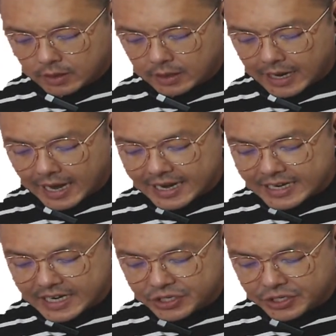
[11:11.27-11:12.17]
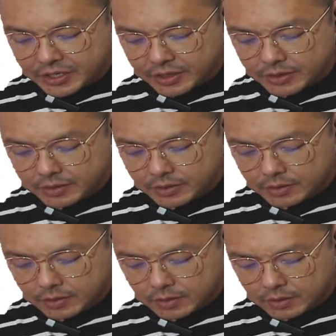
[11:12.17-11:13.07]
Additional
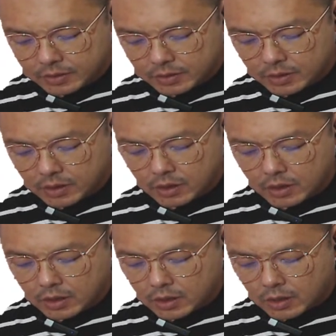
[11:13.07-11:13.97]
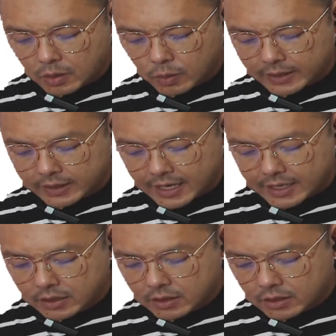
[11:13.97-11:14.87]
work done
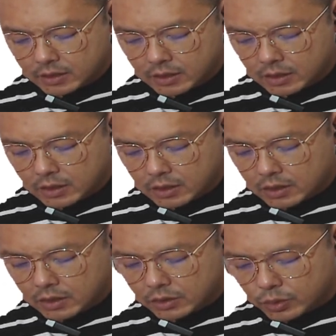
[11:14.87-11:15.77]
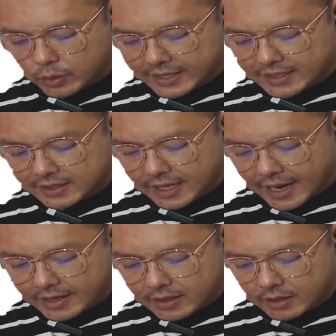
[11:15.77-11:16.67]
to
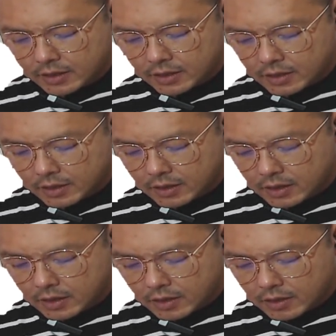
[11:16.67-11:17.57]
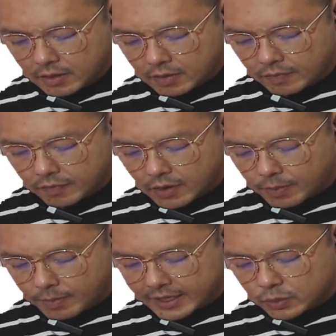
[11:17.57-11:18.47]
extend from
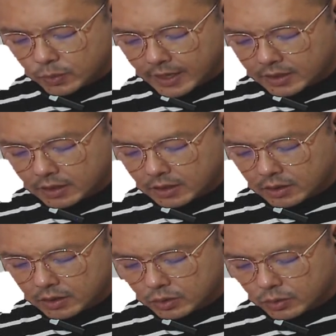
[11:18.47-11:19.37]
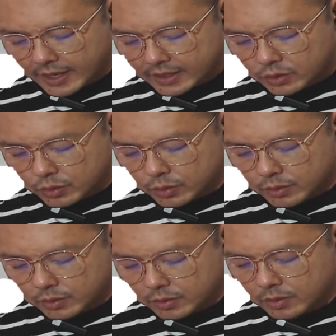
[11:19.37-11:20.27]
x1 to x2.
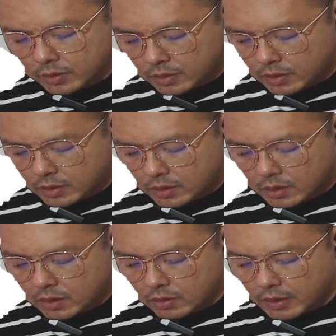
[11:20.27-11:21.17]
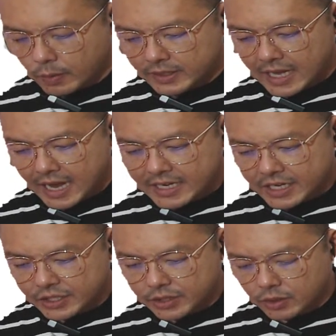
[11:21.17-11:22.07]
Right? What's the
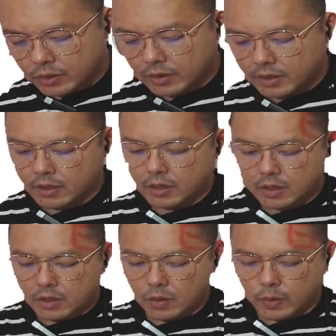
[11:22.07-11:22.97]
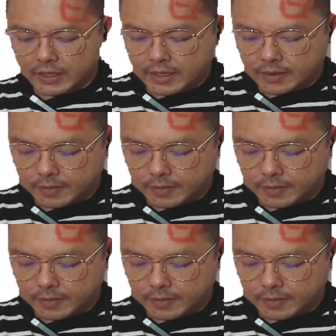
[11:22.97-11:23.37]
additional work done?